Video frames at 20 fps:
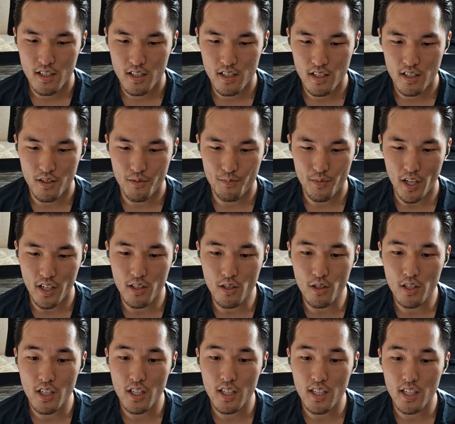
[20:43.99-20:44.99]
I
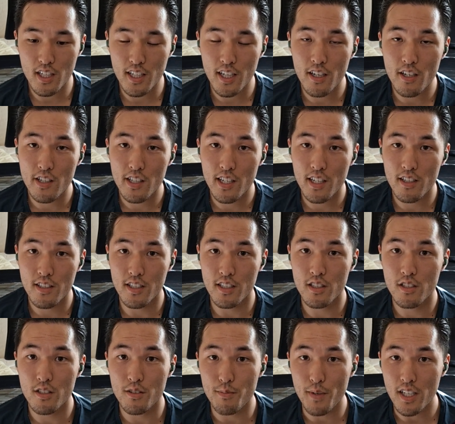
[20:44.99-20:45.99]
know he could have carried out
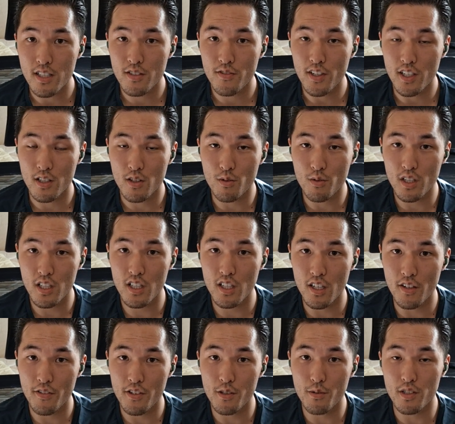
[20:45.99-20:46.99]
into Mass Effect 3
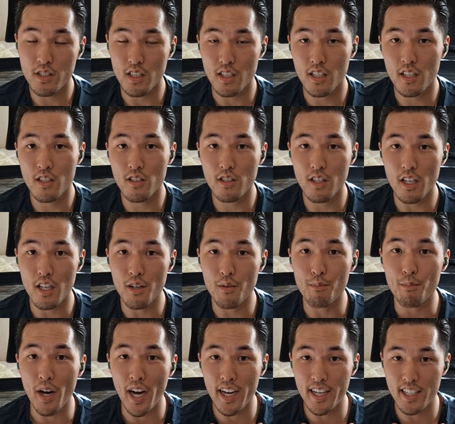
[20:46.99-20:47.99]
if he wasn't killed
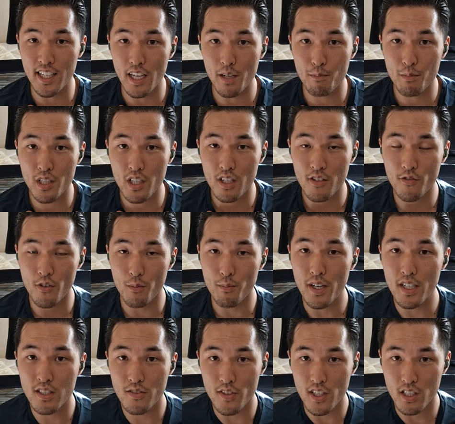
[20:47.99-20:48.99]
in my gameplay for
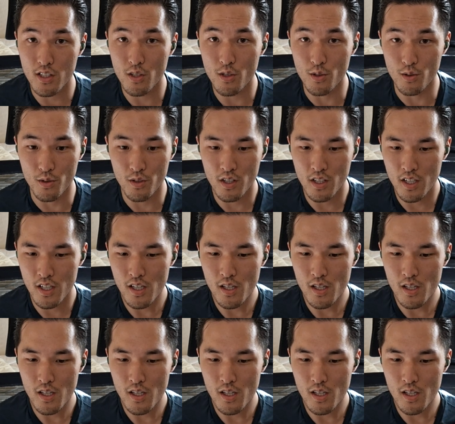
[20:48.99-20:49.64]
Mass Effect 2.